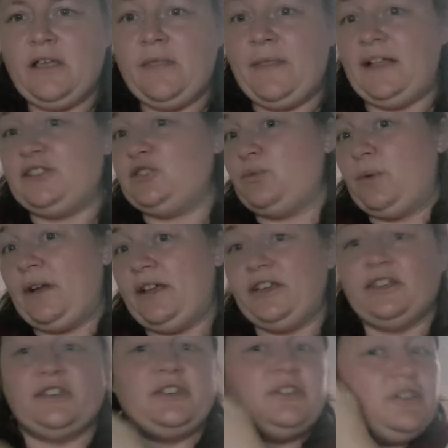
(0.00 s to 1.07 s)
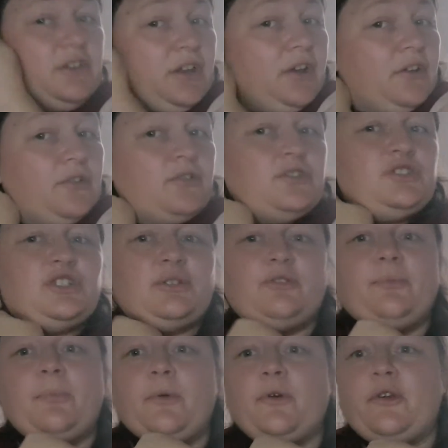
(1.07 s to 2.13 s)
that's the way, she
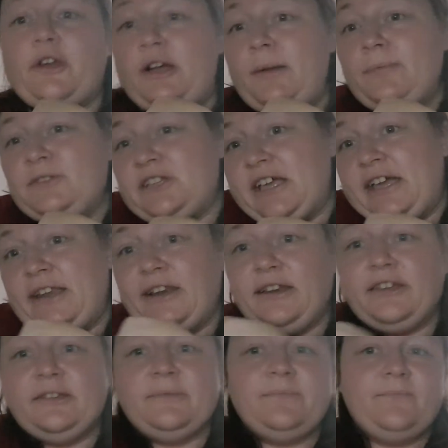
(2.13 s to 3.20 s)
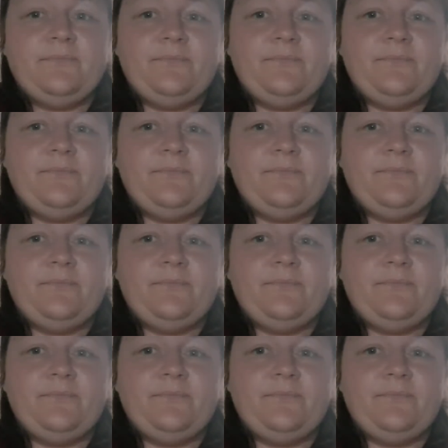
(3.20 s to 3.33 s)
was brought up, sadly.